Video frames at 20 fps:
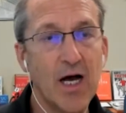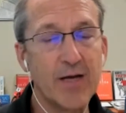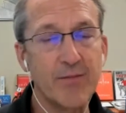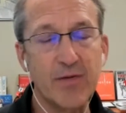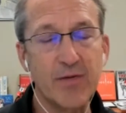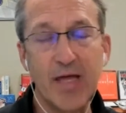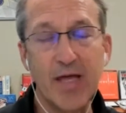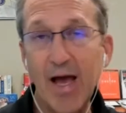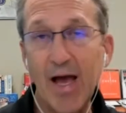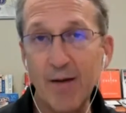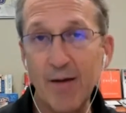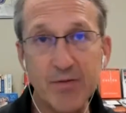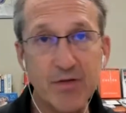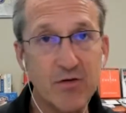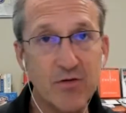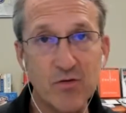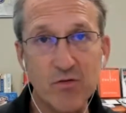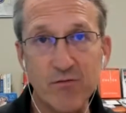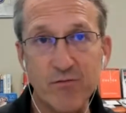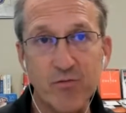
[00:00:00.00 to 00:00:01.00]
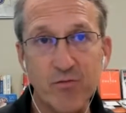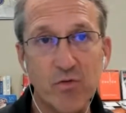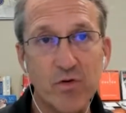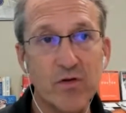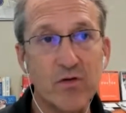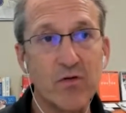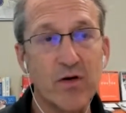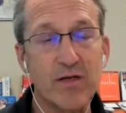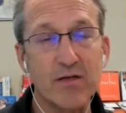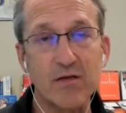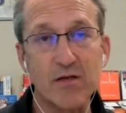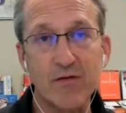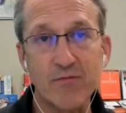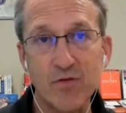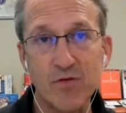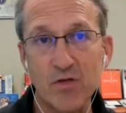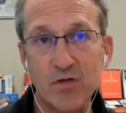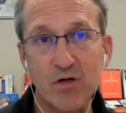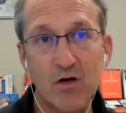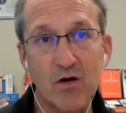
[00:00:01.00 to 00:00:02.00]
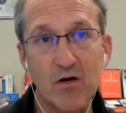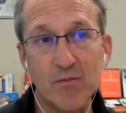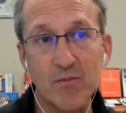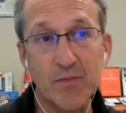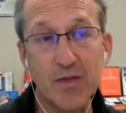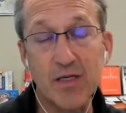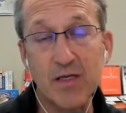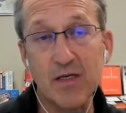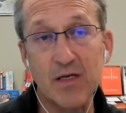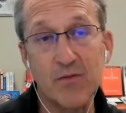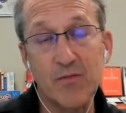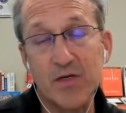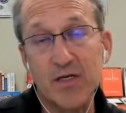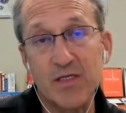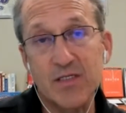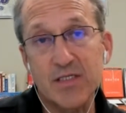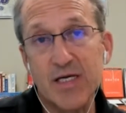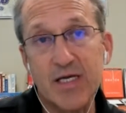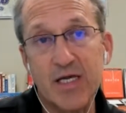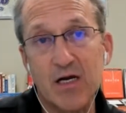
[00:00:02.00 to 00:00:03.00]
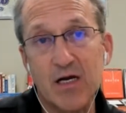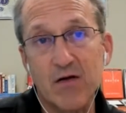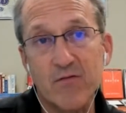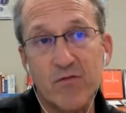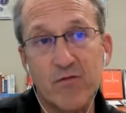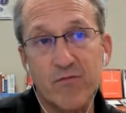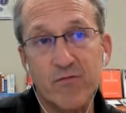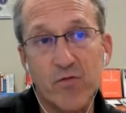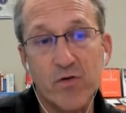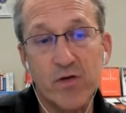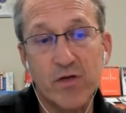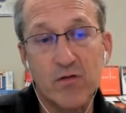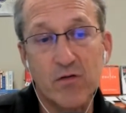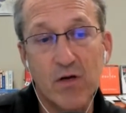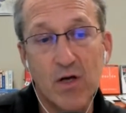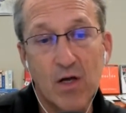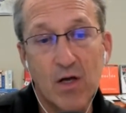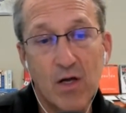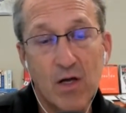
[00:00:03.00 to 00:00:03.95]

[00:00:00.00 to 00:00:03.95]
I'd be happy to do it for you. I'd love you to call me and we can take care of it for you.